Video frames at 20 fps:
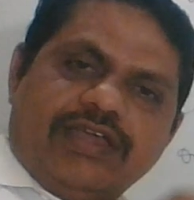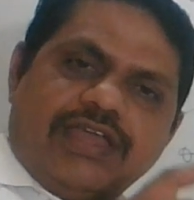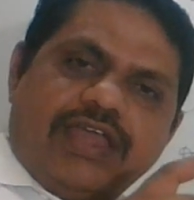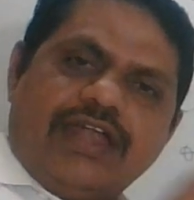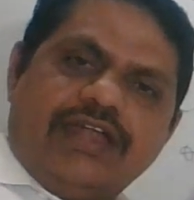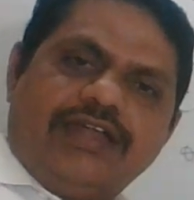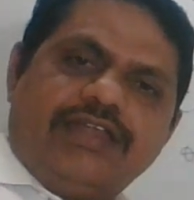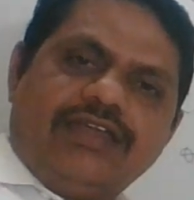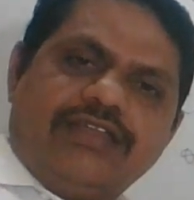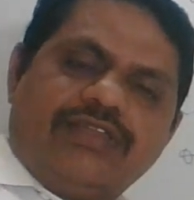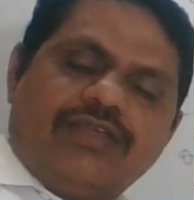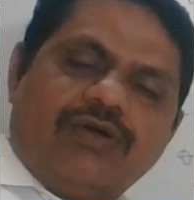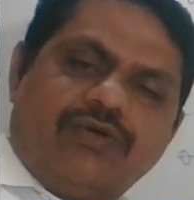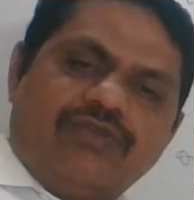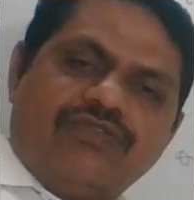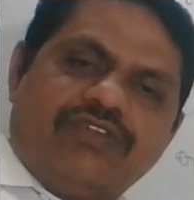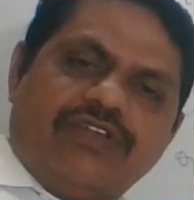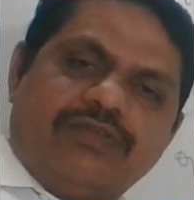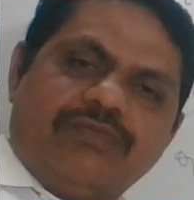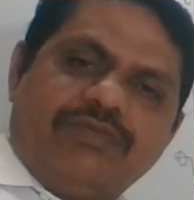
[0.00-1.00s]

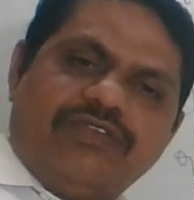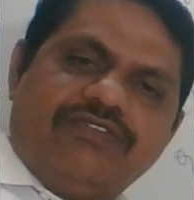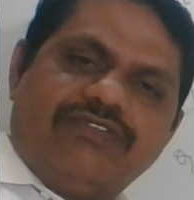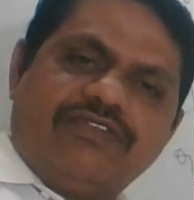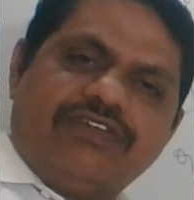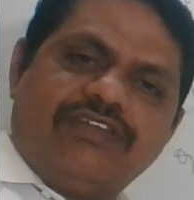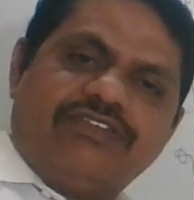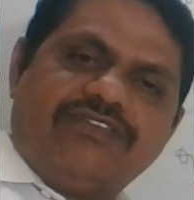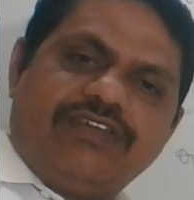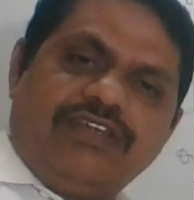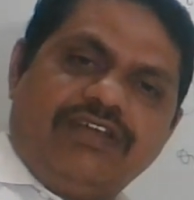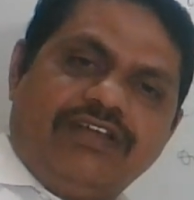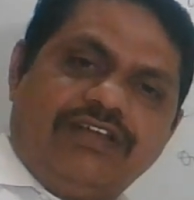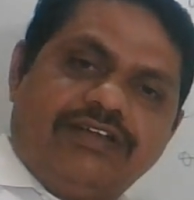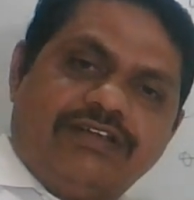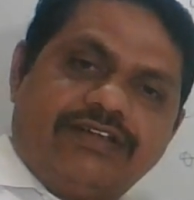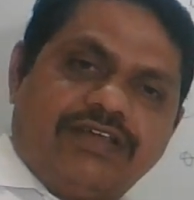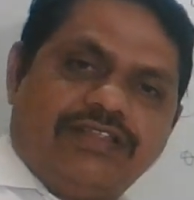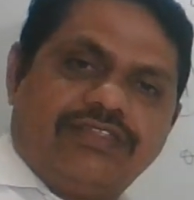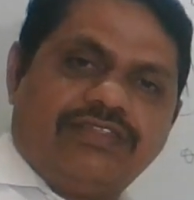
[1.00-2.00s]
80,000 means it's a
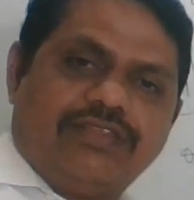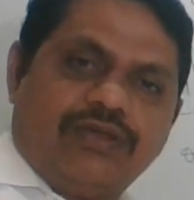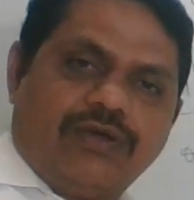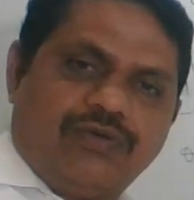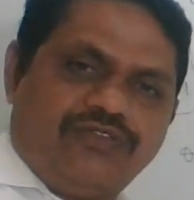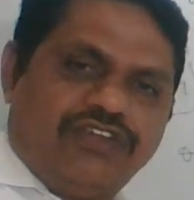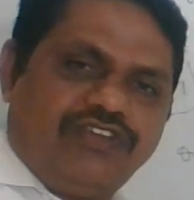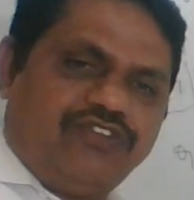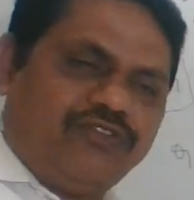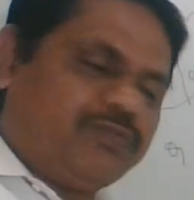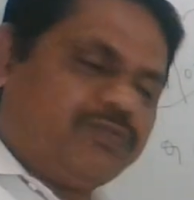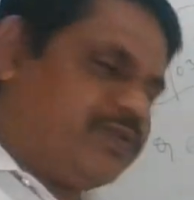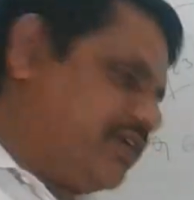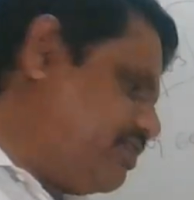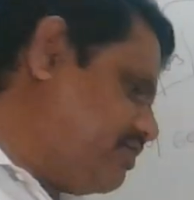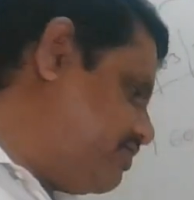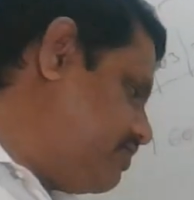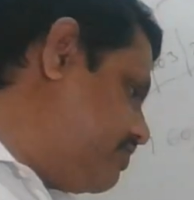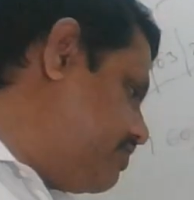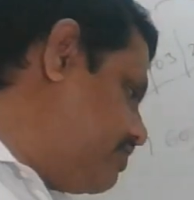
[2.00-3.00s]
10,000s
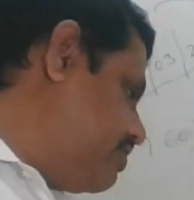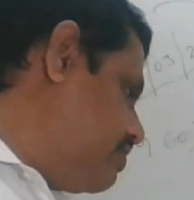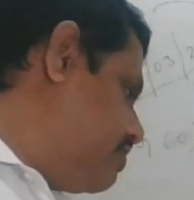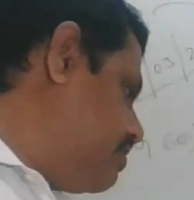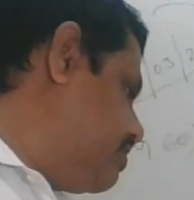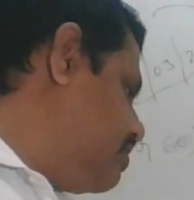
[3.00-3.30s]
place.